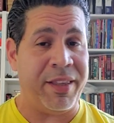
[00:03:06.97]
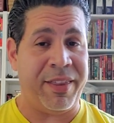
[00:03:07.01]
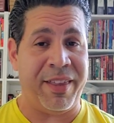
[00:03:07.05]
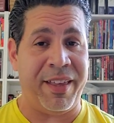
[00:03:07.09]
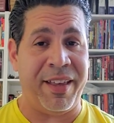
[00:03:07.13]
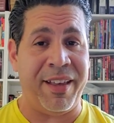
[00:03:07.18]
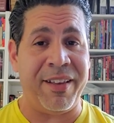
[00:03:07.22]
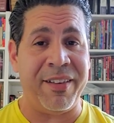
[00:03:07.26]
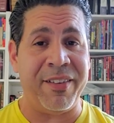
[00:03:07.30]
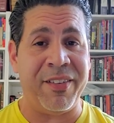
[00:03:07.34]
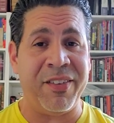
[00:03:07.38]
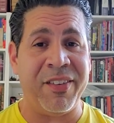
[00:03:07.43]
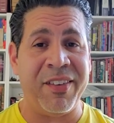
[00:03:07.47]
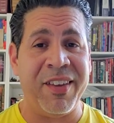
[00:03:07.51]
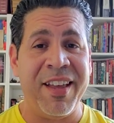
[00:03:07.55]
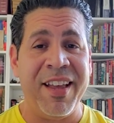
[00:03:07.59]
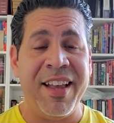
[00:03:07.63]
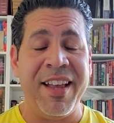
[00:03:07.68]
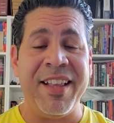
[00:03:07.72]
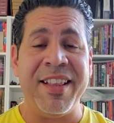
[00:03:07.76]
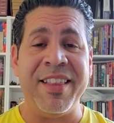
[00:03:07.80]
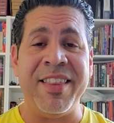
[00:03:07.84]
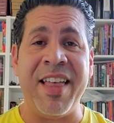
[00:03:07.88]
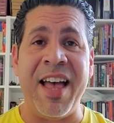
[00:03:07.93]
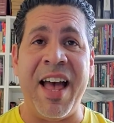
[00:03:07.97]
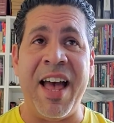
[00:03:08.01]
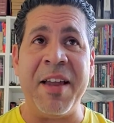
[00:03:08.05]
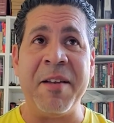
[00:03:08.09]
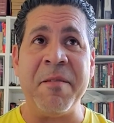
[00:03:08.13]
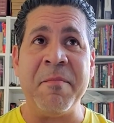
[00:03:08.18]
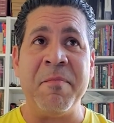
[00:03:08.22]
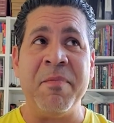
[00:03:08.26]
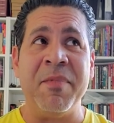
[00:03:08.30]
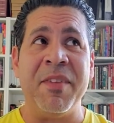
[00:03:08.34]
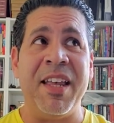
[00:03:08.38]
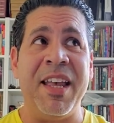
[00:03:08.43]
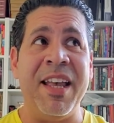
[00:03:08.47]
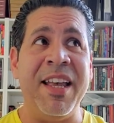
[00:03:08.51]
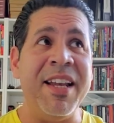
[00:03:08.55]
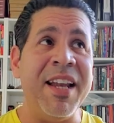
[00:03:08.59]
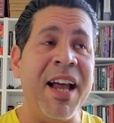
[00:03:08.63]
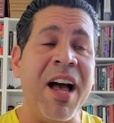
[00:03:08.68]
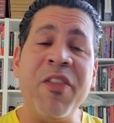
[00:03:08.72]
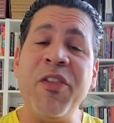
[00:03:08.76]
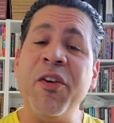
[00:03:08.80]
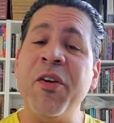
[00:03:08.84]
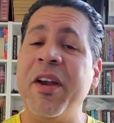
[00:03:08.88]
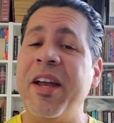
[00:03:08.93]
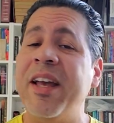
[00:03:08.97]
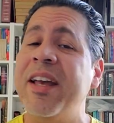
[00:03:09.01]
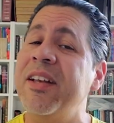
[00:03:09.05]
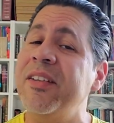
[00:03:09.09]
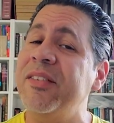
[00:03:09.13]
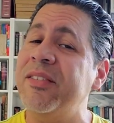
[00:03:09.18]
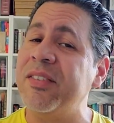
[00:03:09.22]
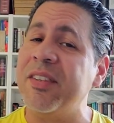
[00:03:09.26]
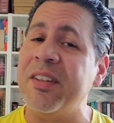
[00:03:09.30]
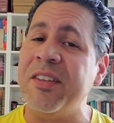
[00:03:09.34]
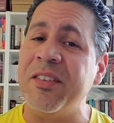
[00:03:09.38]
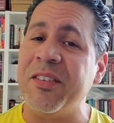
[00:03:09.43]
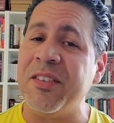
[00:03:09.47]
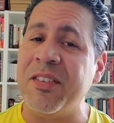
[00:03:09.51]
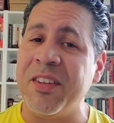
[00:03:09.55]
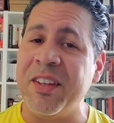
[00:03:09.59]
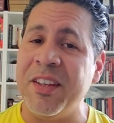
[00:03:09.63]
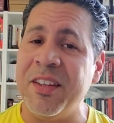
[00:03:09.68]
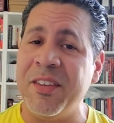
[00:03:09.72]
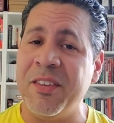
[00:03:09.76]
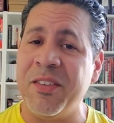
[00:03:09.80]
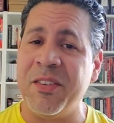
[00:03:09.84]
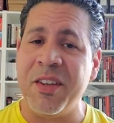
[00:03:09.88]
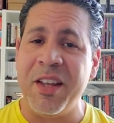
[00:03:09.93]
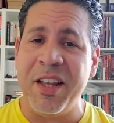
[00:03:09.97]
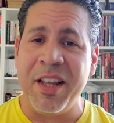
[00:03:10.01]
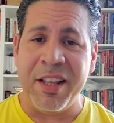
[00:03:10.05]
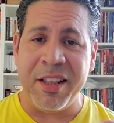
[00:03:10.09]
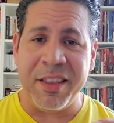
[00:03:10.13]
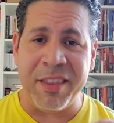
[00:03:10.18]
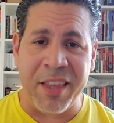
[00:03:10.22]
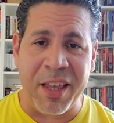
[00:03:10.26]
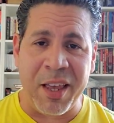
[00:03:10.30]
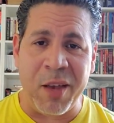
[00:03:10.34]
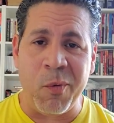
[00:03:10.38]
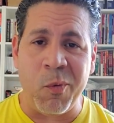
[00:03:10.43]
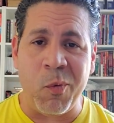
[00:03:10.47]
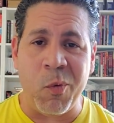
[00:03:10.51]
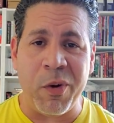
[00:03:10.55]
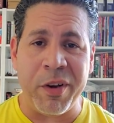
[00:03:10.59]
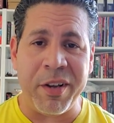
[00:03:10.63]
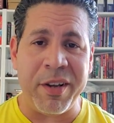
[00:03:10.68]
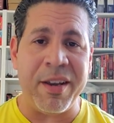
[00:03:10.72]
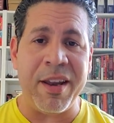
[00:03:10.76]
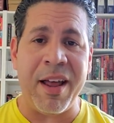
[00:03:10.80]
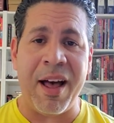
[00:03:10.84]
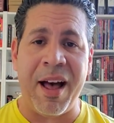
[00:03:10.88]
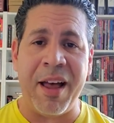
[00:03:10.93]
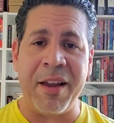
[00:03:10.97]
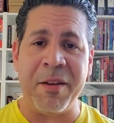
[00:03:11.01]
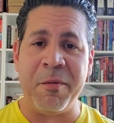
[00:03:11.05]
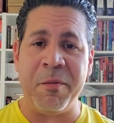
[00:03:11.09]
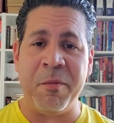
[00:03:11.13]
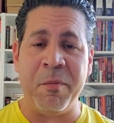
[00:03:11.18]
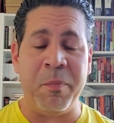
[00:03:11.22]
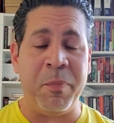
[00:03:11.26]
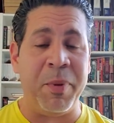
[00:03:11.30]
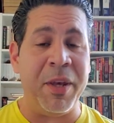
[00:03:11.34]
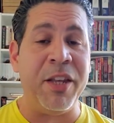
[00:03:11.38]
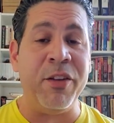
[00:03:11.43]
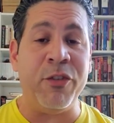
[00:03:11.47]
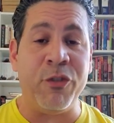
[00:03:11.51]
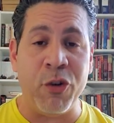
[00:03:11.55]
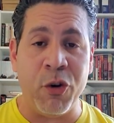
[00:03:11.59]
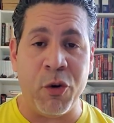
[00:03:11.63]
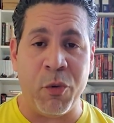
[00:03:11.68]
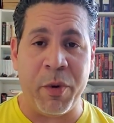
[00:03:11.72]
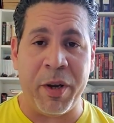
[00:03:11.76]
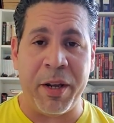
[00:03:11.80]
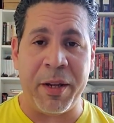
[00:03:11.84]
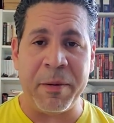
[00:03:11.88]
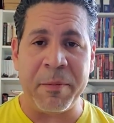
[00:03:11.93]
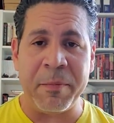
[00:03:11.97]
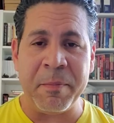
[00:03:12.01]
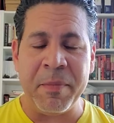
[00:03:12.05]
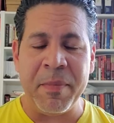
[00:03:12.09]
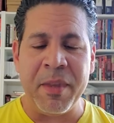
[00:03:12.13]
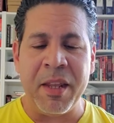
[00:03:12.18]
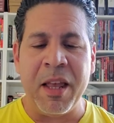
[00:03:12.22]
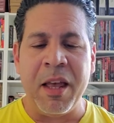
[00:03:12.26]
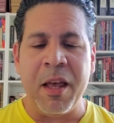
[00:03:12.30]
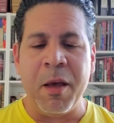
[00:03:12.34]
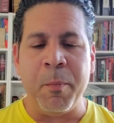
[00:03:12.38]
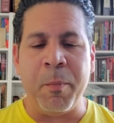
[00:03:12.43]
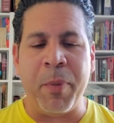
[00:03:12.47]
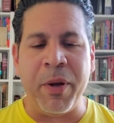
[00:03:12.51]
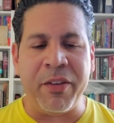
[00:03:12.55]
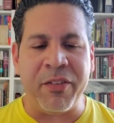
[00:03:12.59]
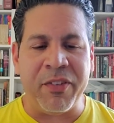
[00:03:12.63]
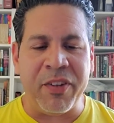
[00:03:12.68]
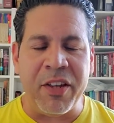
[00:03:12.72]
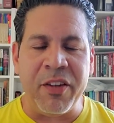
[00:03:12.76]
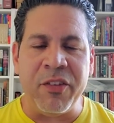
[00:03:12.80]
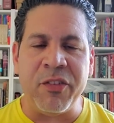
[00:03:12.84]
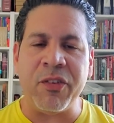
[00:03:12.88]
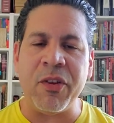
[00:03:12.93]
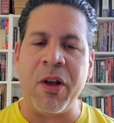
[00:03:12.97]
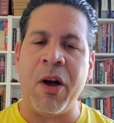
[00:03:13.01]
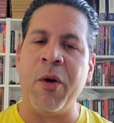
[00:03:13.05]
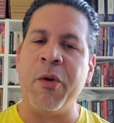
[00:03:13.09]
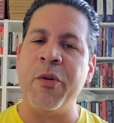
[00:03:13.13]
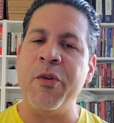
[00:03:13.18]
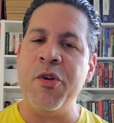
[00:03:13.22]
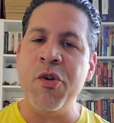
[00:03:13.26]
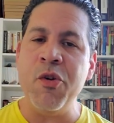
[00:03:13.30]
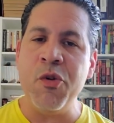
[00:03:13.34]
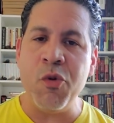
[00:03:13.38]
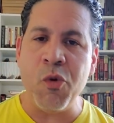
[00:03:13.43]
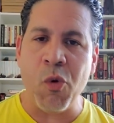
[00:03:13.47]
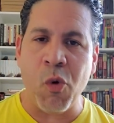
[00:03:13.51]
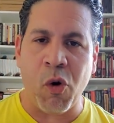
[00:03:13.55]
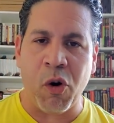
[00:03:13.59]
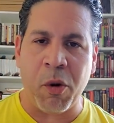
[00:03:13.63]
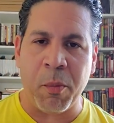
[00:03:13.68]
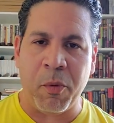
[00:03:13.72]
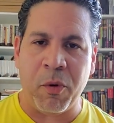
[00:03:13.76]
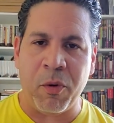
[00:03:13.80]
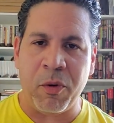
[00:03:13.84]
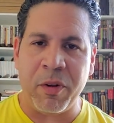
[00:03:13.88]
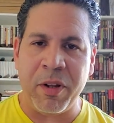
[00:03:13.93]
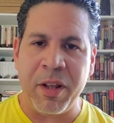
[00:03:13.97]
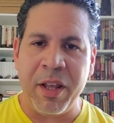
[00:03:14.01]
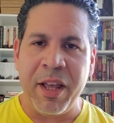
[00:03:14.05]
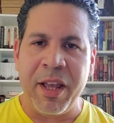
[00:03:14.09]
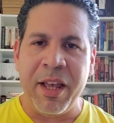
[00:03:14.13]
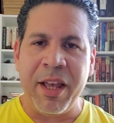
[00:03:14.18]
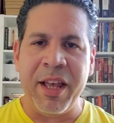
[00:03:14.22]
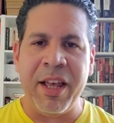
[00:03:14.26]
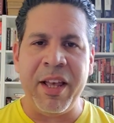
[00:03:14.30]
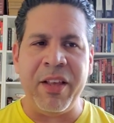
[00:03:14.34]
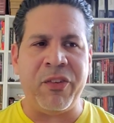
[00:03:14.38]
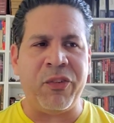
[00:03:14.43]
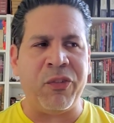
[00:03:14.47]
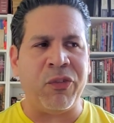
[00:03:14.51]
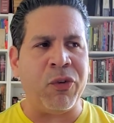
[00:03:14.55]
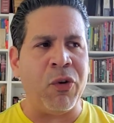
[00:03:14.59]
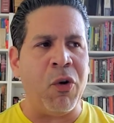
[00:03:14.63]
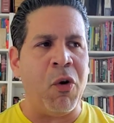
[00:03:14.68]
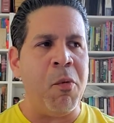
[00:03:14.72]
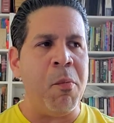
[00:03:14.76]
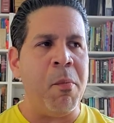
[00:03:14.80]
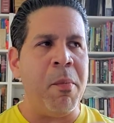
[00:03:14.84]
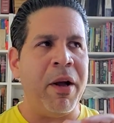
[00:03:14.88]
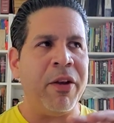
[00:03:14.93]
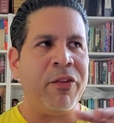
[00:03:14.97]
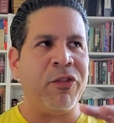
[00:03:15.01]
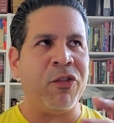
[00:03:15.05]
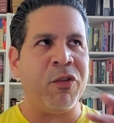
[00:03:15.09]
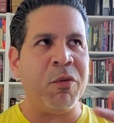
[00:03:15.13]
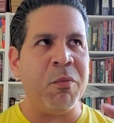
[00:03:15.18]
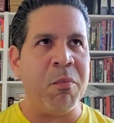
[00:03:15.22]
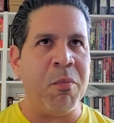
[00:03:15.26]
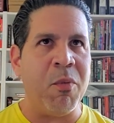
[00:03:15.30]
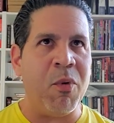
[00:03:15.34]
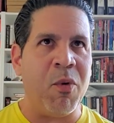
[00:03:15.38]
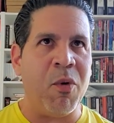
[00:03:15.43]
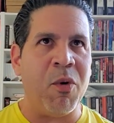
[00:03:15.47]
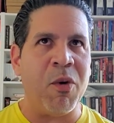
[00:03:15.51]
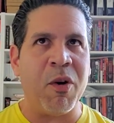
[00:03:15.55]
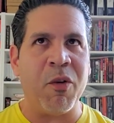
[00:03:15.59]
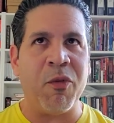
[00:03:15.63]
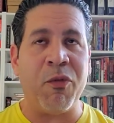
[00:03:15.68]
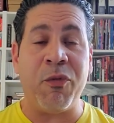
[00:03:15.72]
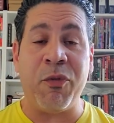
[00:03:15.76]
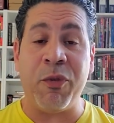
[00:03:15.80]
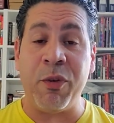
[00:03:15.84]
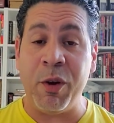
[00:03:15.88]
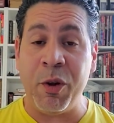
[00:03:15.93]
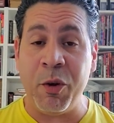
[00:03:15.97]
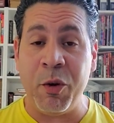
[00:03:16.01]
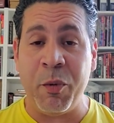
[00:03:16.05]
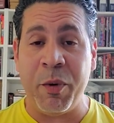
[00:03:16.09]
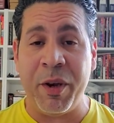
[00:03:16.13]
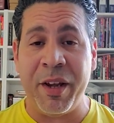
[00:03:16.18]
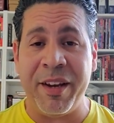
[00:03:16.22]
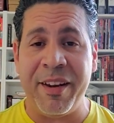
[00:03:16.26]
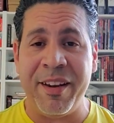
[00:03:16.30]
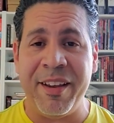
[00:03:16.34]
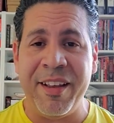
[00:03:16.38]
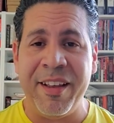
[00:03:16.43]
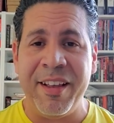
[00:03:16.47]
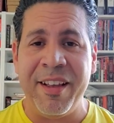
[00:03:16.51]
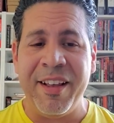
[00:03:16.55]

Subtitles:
things that in other instances they would not be doing. But since our new normal is so much more fluid,